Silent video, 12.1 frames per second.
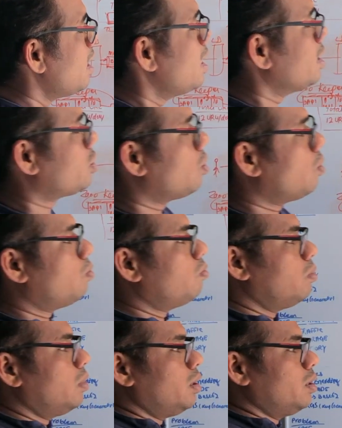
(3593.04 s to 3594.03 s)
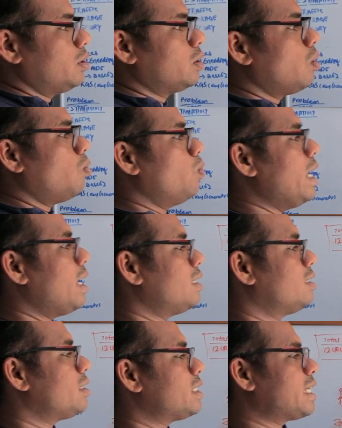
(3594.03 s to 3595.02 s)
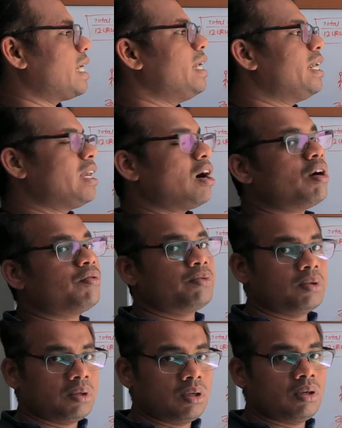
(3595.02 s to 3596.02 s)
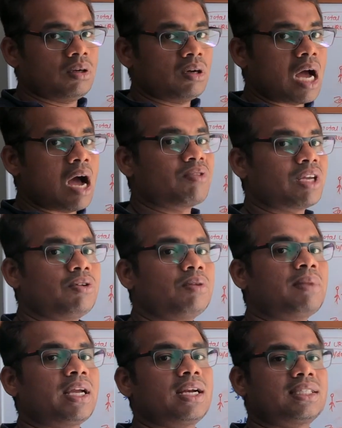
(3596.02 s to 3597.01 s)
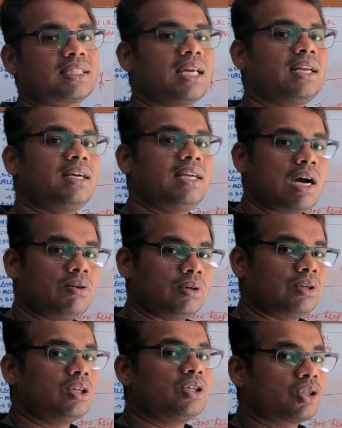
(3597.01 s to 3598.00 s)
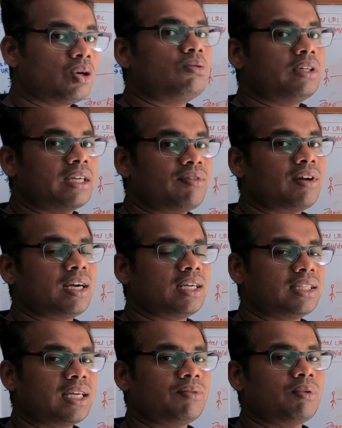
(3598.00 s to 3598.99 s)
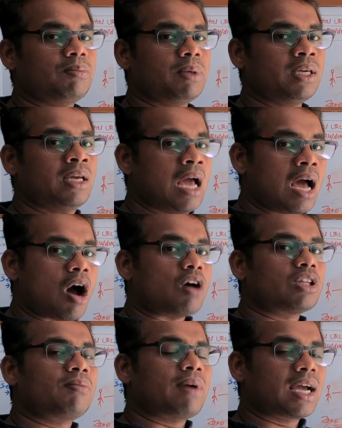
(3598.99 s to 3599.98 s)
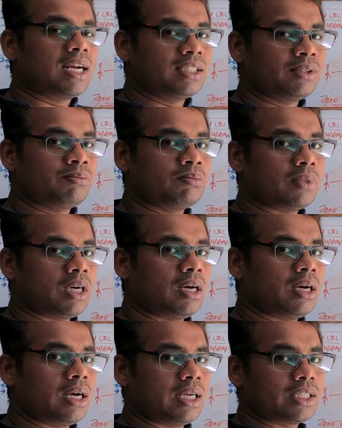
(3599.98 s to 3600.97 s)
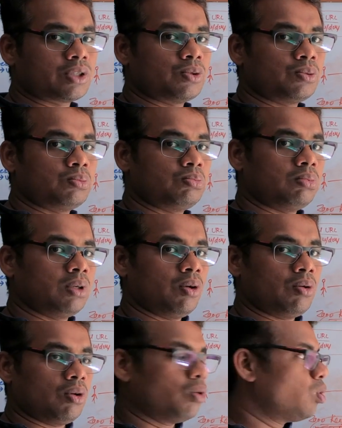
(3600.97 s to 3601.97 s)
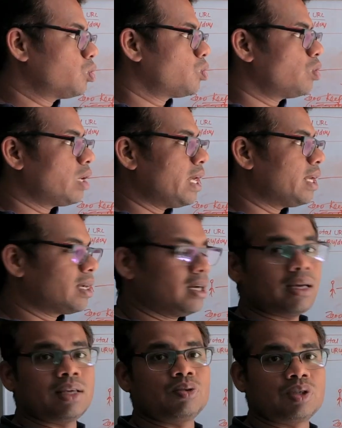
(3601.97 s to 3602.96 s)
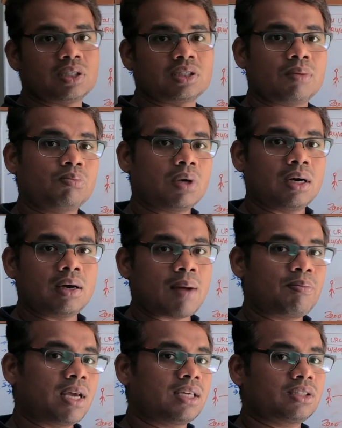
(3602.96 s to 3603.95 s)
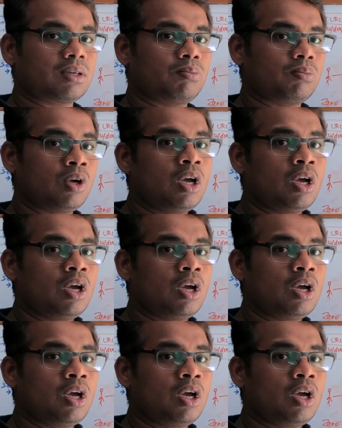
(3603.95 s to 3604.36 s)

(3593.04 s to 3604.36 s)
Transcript: So we are just scaling it off. How can we make it scale it down? So definitely there will be other mechanism has to go through, like using some applying some